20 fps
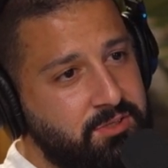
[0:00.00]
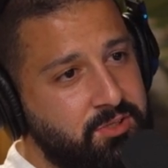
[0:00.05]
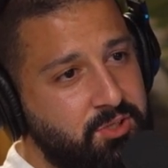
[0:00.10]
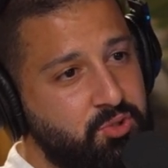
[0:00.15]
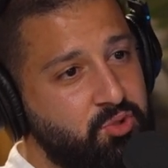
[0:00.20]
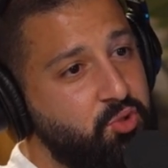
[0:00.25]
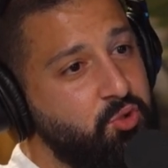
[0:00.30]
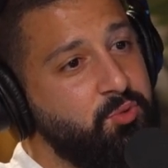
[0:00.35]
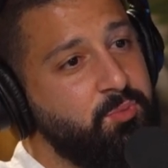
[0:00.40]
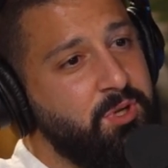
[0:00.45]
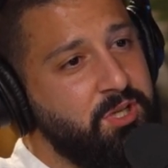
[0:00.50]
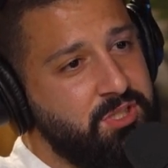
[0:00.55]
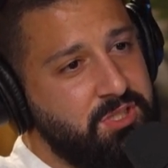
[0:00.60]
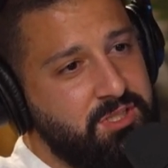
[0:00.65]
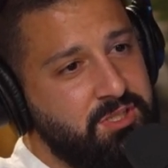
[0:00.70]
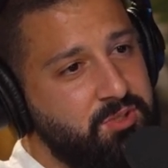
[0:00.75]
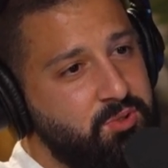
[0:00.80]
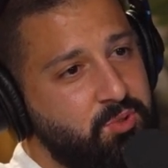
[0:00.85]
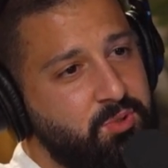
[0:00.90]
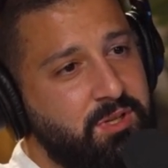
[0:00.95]
So too
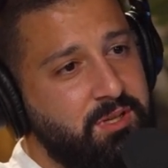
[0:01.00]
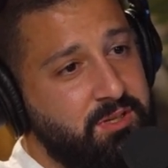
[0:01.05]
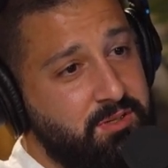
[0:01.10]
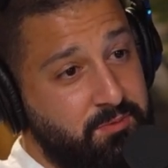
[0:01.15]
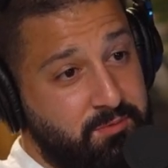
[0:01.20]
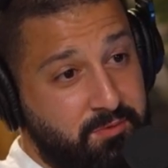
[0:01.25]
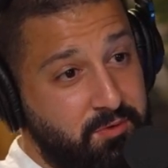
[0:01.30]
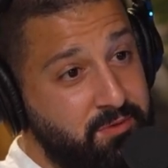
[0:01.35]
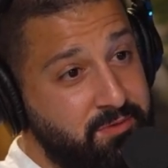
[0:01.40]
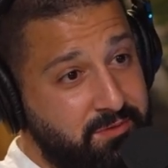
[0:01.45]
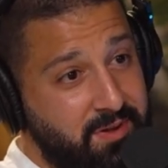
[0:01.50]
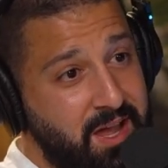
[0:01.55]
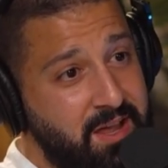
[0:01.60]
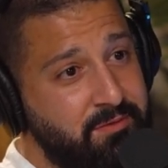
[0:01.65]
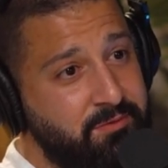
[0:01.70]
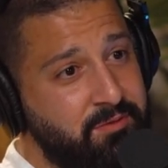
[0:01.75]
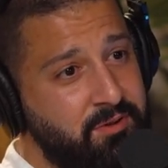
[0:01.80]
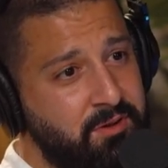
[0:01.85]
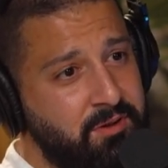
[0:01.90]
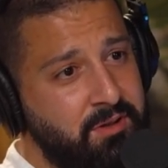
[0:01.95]
much is too little. For
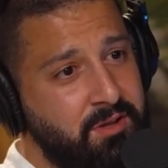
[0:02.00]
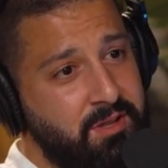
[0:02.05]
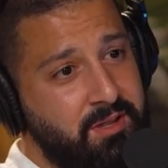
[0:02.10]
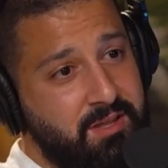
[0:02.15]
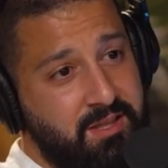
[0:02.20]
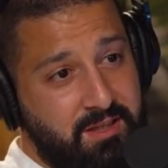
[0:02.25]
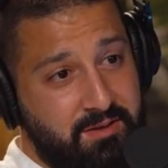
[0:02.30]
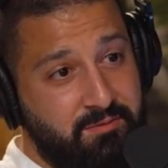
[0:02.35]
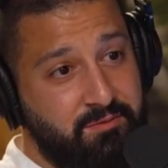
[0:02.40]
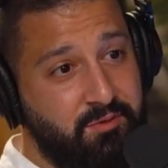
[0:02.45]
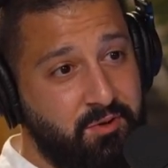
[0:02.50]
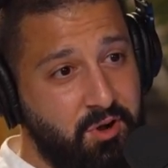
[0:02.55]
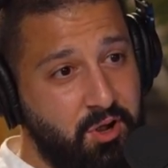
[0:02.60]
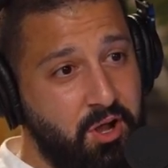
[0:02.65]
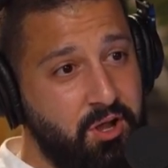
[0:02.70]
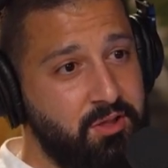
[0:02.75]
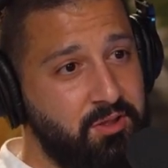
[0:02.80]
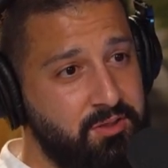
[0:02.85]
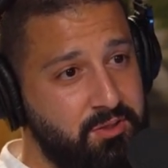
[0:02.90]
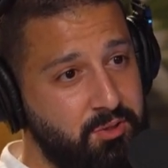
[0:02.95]
Fiverr and
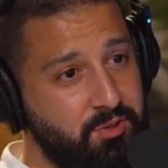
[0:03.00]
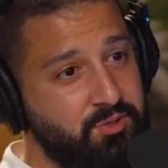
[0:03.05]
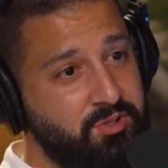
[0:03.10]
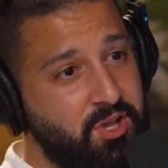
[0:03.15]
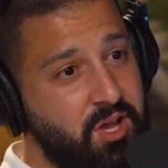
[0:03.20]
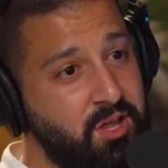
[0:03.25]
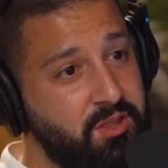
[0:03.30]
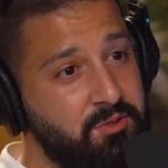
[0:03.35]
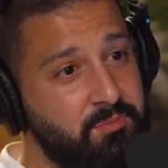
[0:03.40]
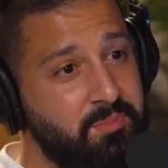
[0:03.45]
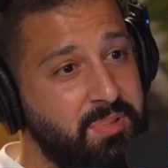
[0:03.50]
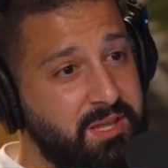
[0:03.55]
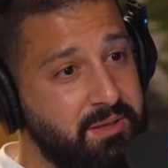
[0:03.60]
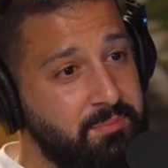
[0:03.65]
for those other